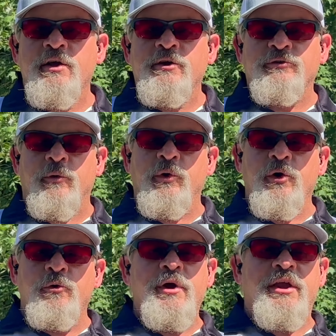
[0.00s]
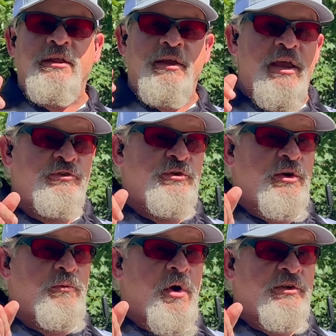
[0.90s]
So real quick, in case you
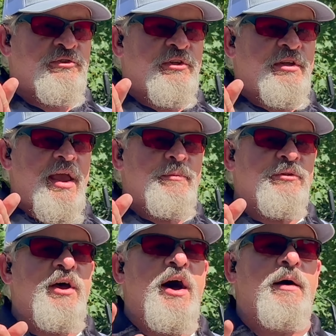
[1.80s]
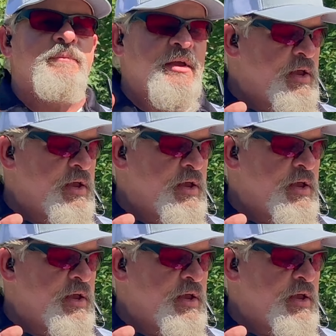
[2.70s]
didn't watch the tabletop,